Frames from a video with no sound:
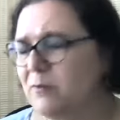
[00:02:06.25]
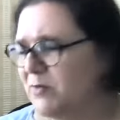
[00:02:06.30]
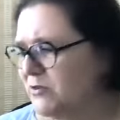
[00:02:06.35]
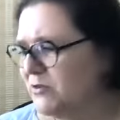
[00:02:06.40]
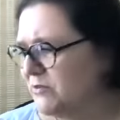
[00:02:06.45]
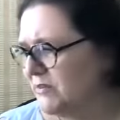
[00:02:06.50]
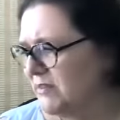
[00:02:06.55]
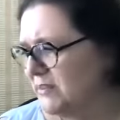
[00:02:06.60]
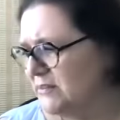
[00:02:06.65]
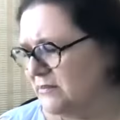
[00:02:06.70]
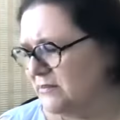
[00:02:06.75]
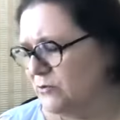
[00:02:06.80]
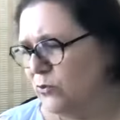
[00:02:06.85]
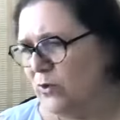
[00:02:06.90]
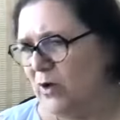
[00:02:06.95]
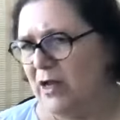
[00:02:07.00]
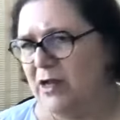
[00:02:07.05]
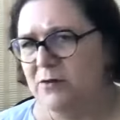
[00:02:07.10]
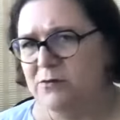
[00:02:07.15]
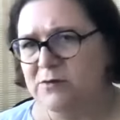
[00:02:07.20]
because there's
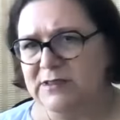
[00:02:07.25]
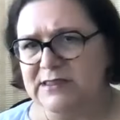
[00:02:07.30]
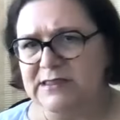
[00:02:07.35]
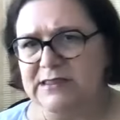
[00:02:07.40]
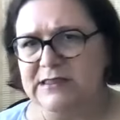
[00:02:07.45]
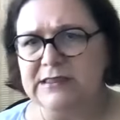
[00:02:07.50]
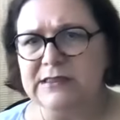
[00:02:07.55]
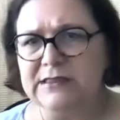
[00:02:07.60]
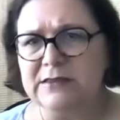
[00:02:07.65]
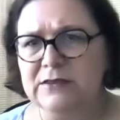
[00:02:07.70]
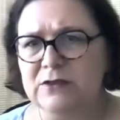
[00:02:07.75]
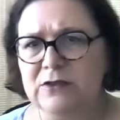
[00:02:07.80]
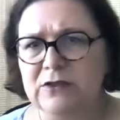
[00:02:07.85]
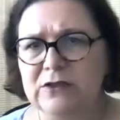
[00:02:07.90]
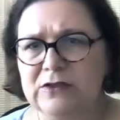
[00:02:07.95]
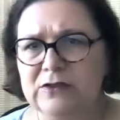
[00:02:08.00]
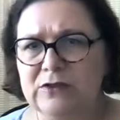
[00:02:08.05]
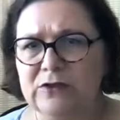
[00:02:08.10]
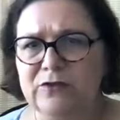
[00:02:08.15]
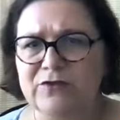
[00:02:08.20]
no allowances in
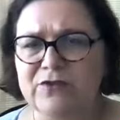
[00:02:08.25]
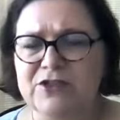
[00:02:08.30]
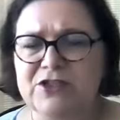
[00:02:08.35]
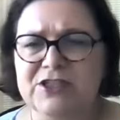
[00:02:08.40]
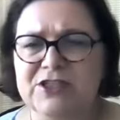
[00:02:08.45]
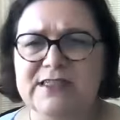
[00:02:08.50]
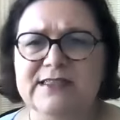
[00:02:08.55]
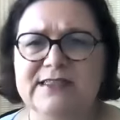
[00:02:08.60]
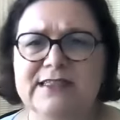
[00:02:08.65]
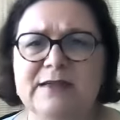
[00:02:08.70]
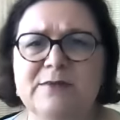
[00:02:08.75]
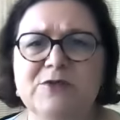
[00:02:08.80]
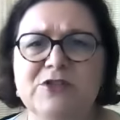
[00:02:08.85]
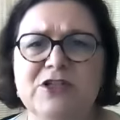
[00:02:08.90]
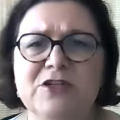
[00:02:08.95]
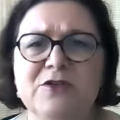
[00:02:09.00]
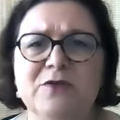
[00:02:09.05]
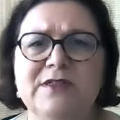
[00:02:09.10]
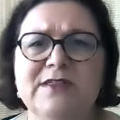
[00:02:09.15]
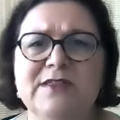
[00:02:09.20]
the French system,
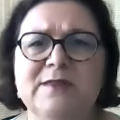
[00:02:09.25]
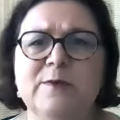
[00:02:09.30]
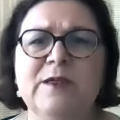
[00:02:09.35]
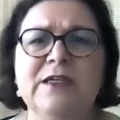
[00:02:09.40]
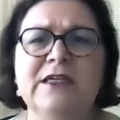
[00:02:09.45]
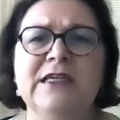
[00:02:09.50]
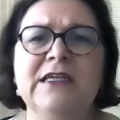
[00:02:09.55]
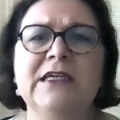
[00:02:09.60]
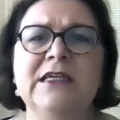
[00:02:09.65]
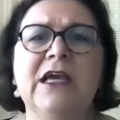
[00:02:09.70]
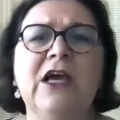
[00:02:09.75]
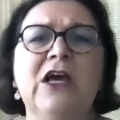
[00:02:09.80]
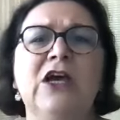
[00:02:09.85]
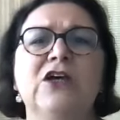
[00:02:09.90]
generally speaking.